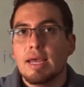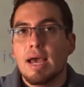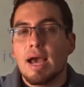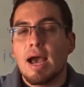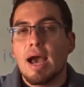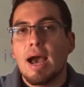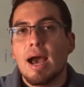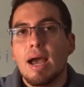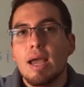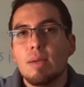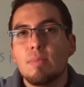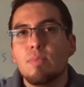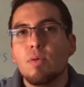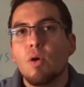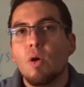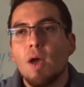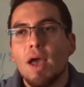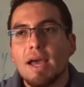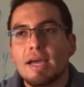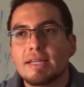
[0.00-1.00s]

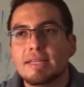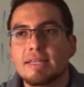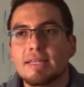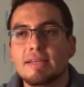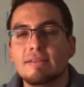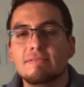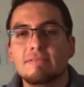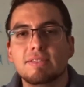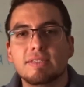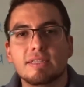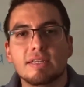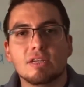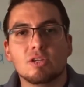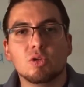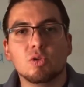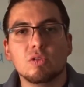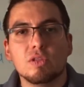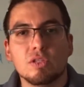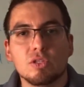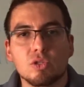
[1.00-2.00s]
hypoactive
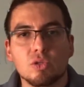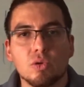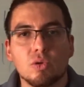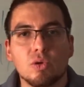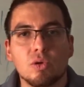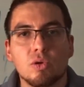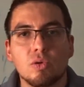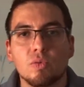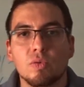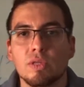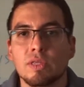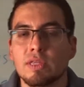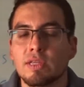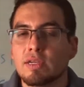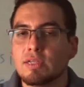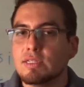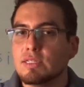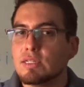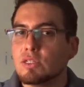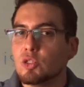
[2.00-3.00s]
sexual disorder when
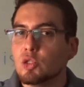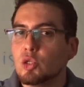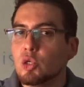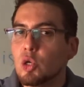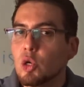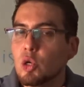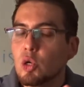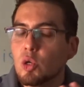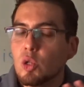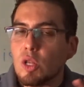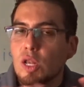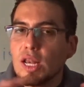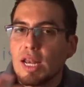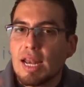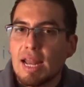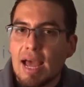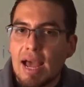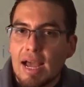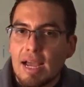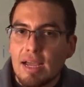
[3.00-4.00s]
there's a total
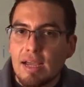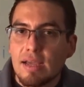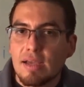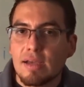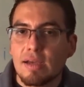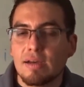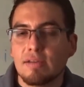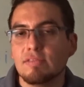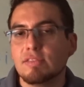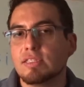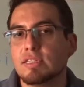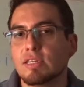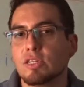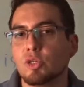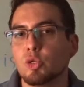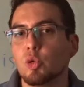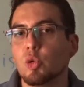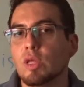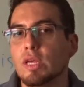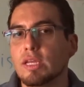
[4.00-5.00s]
lack of
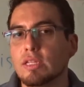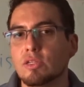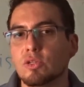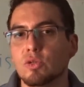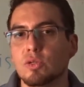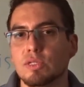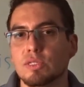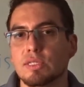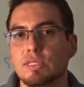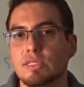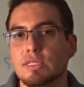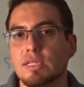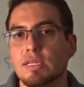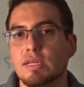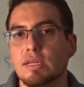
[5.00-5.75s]
sexual interest.